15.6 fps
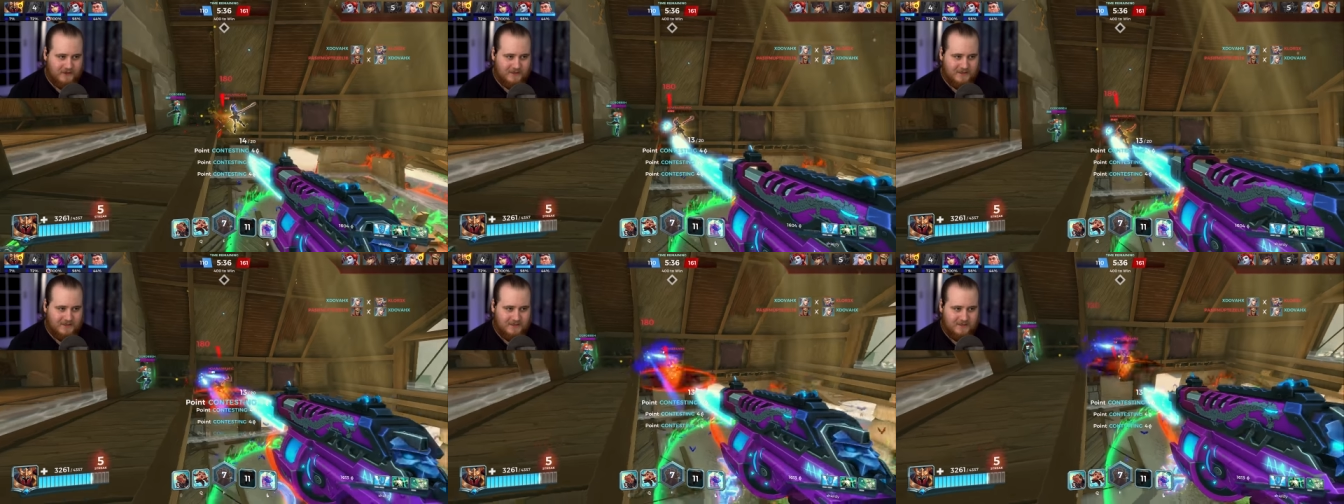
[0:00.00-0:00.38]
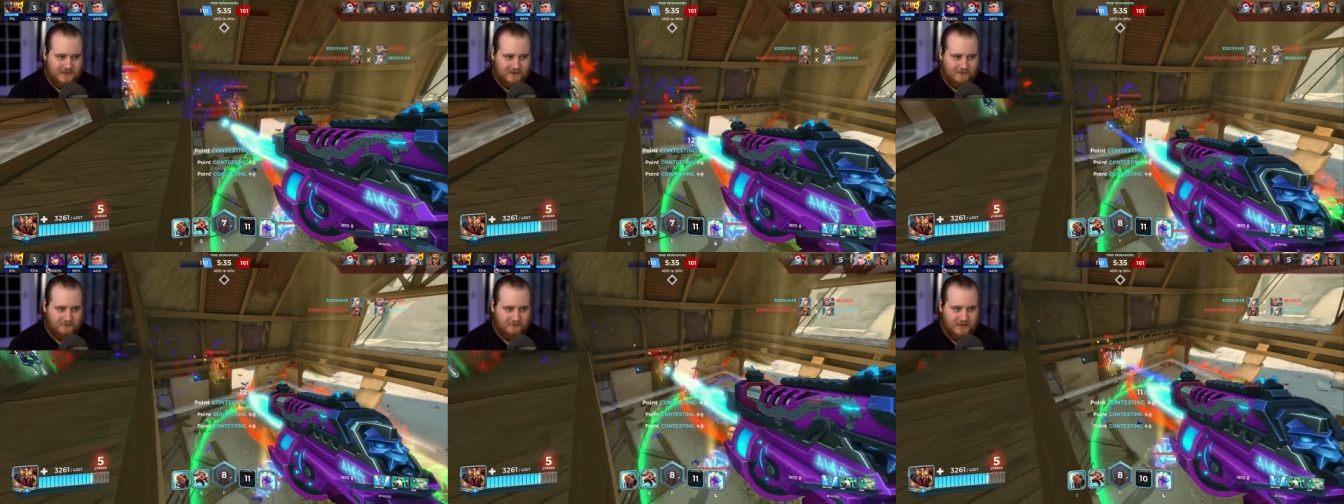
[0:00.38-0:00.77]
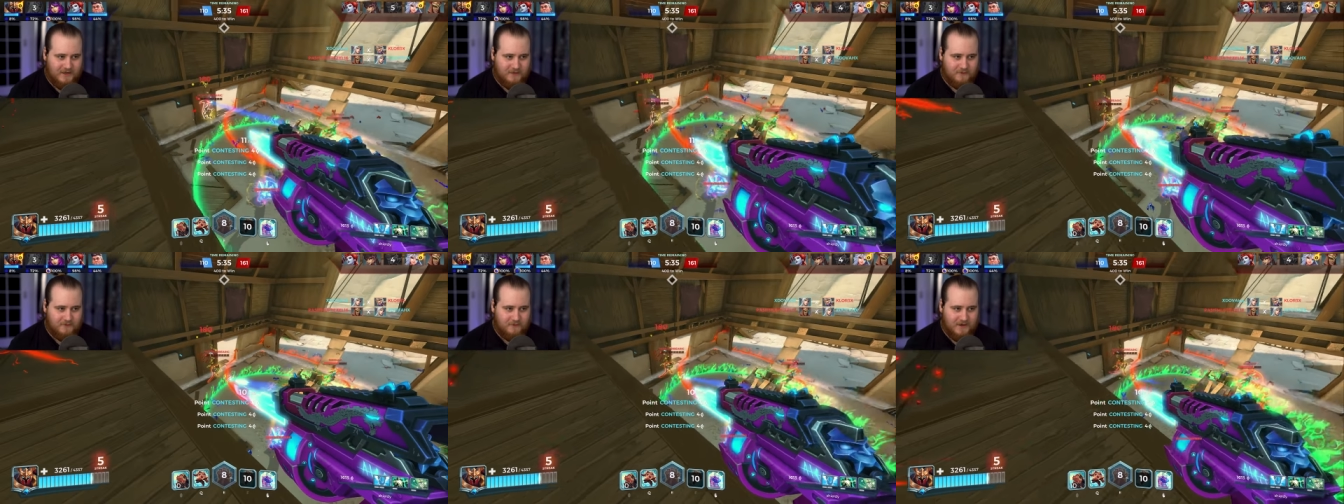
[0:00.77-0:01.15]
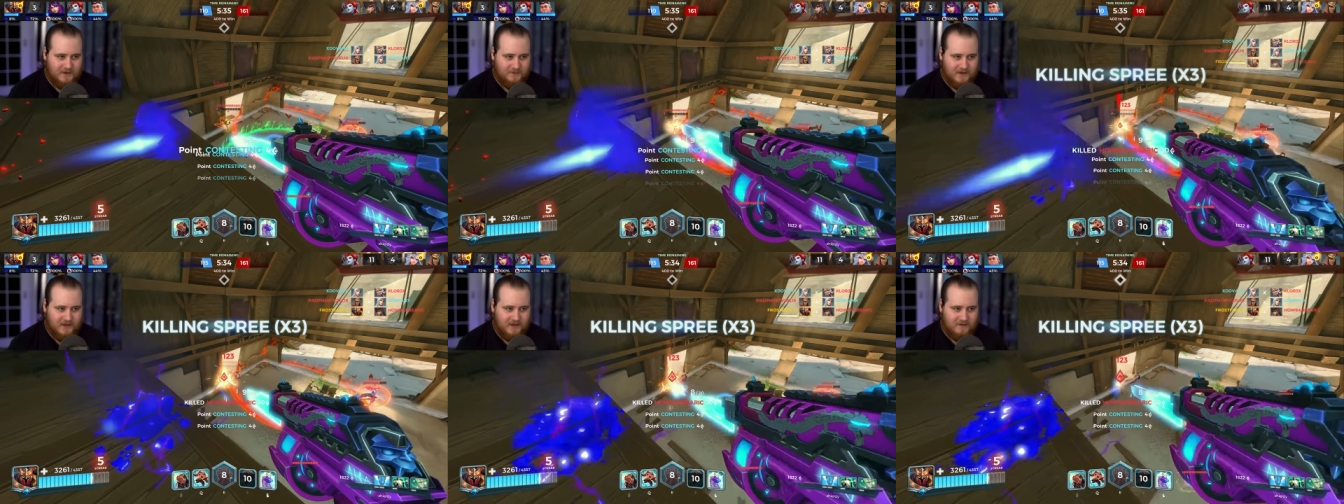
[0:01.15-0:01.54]
feel like this is like a really good way
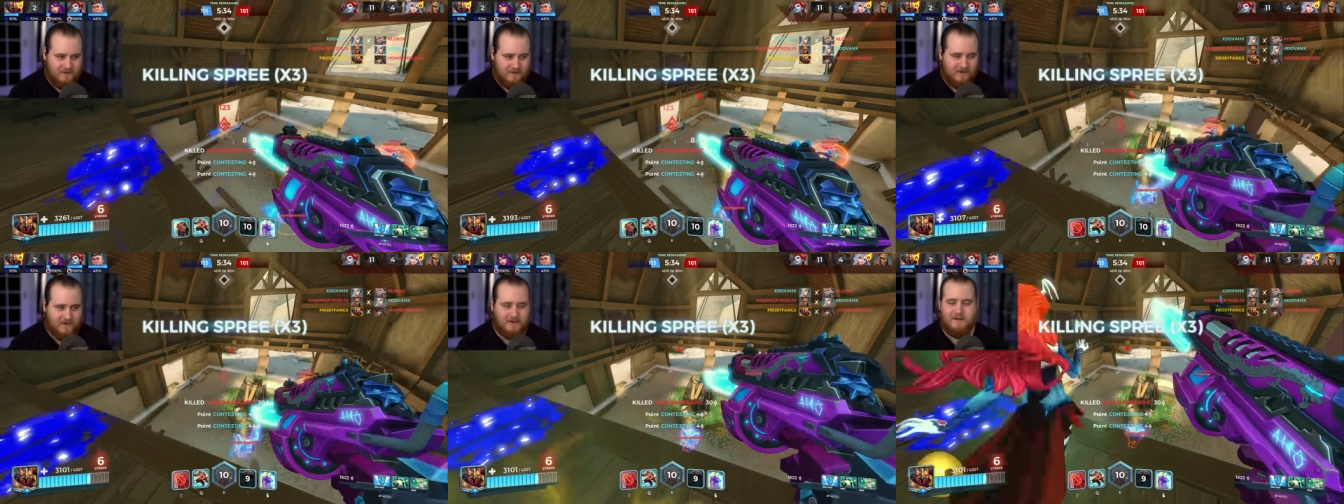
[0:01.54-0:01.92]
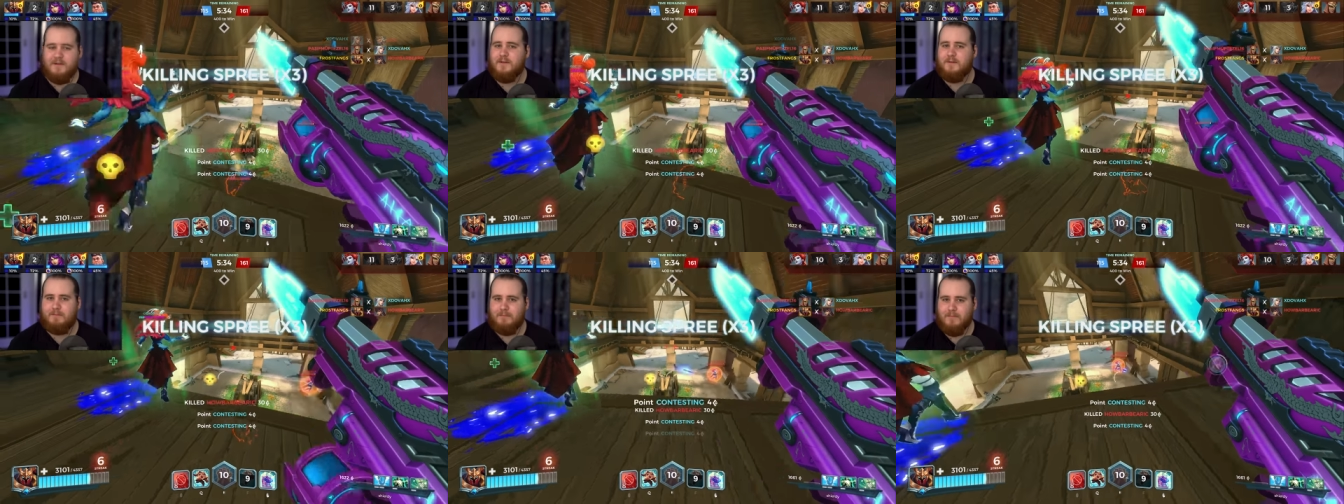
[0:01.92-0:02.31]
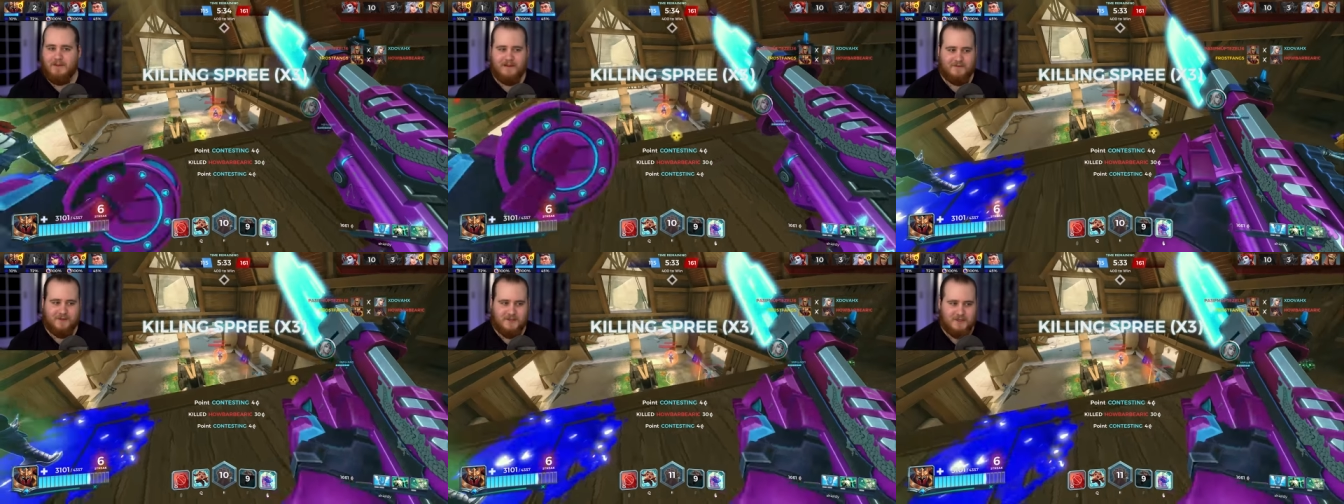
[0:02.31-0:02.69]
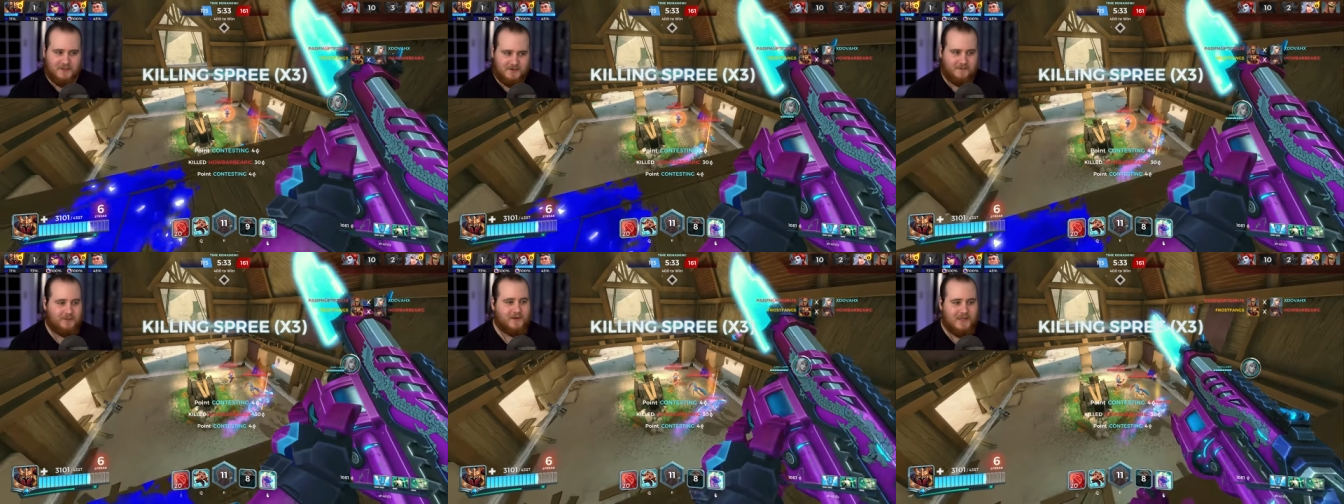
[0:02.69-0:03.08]
to play Khan if you love just
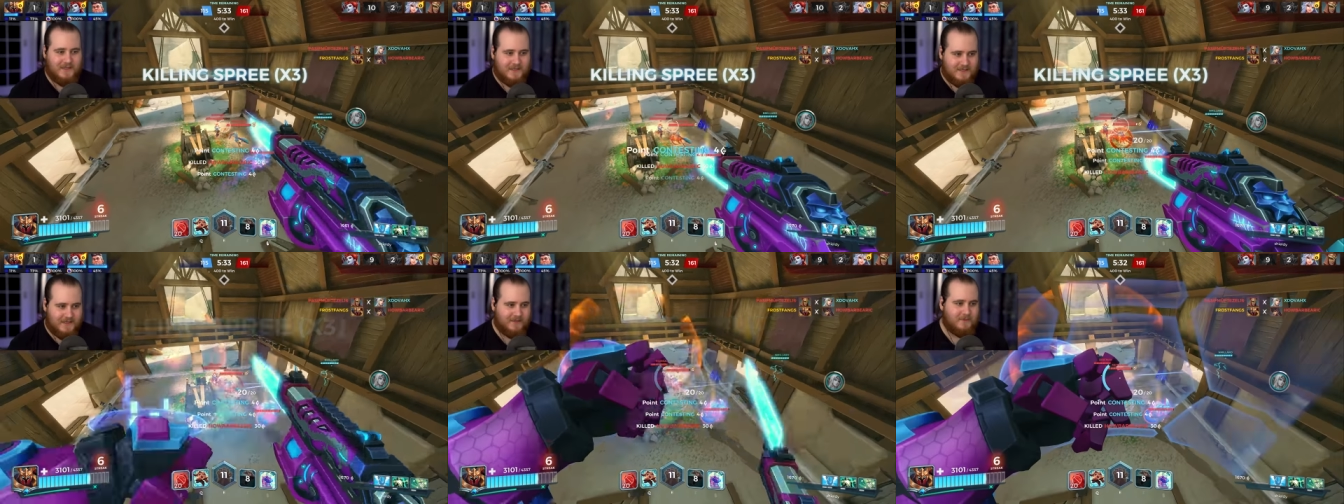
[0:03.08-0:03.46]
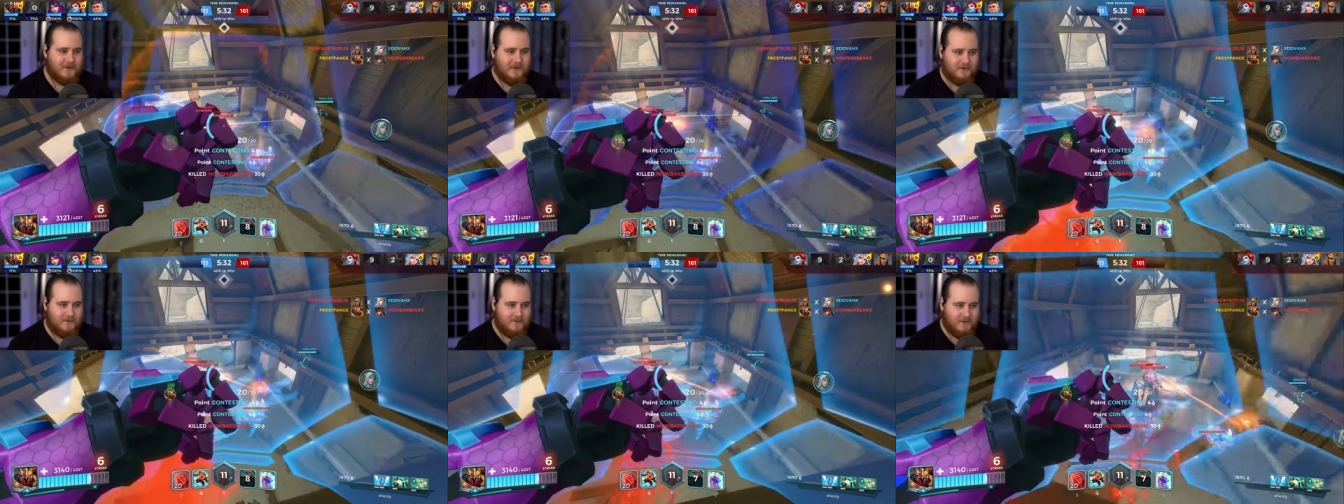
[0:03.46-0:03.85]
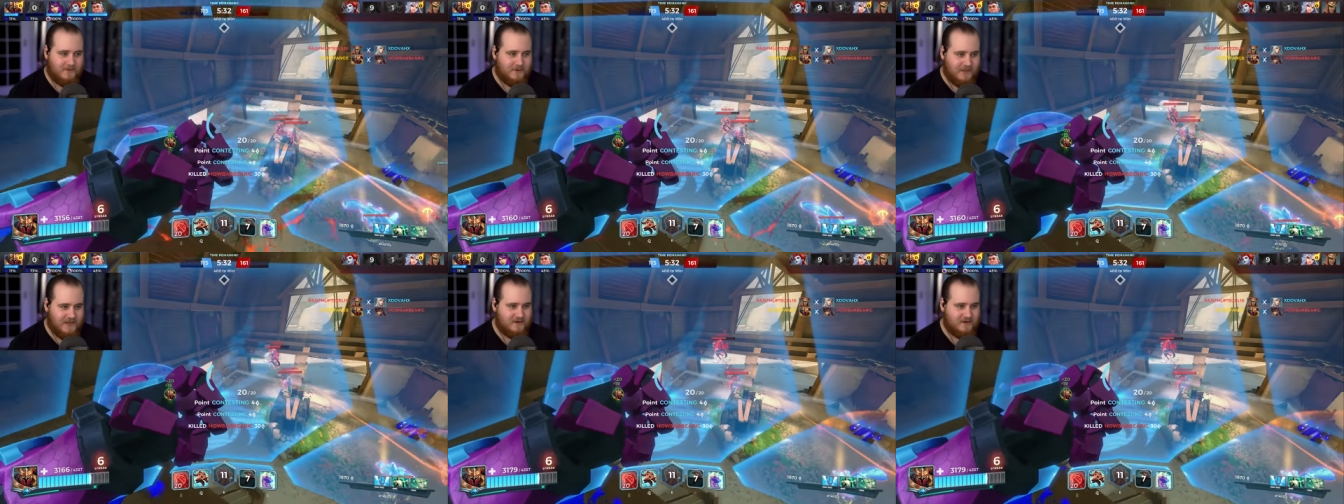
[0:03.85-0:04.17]
supporting the team and helping people